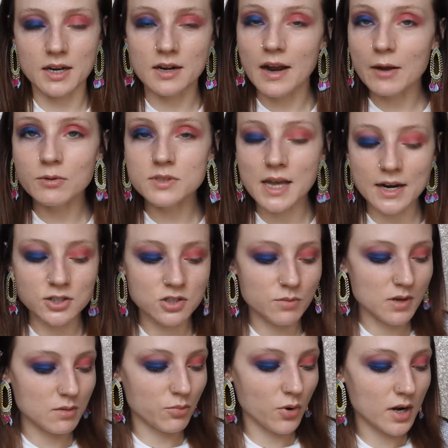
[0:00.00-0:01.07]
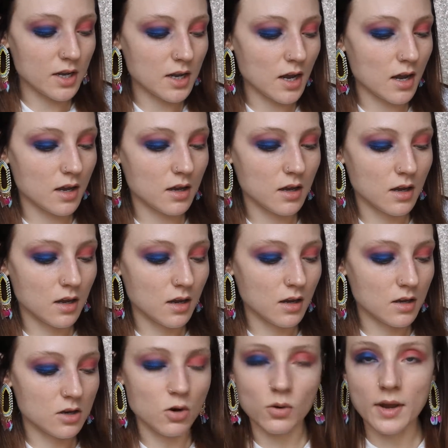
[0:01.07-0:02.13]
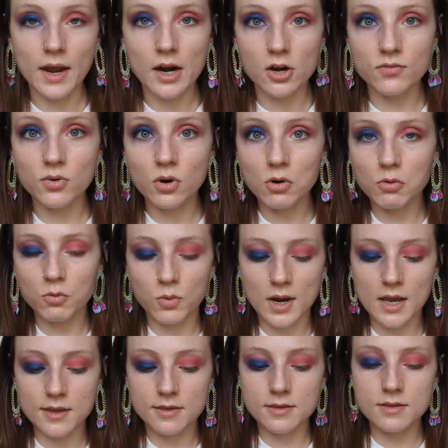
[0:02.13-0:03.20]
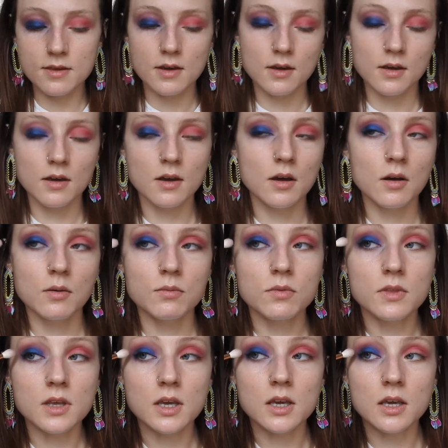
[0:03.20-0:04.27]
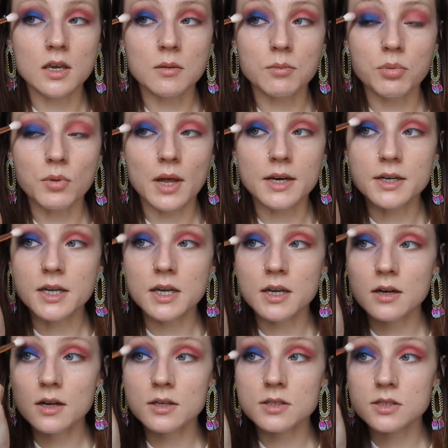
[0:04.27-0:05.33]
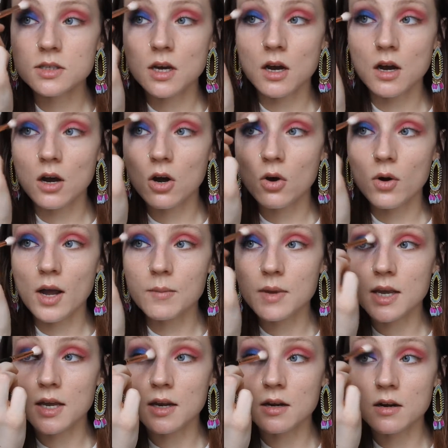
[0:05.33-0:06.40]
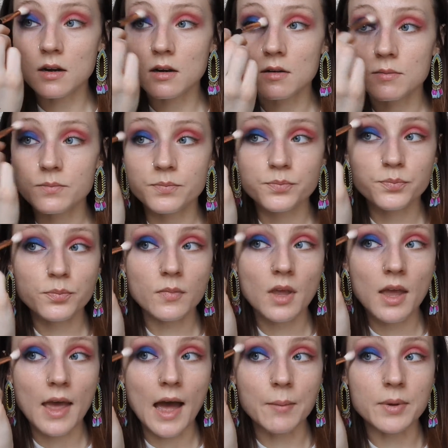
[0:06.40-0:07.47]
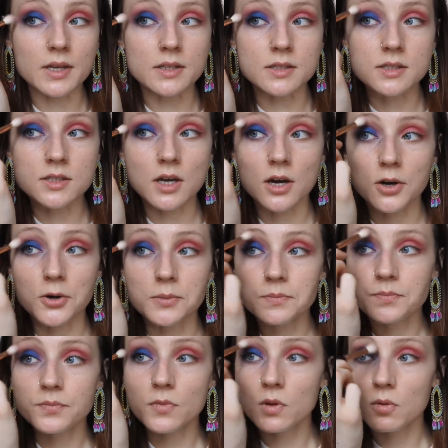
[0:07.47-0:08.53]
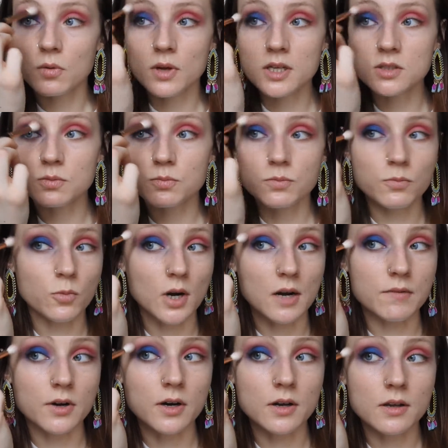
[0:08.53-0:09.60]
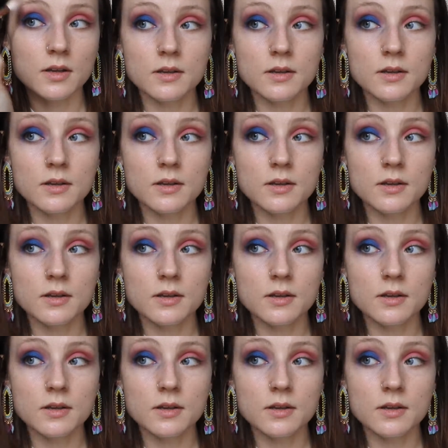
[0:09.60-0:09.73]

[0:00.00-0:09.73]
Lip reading: And I was actually being pretty, careful with the blending. So, I mean, it happens, so it's whatever.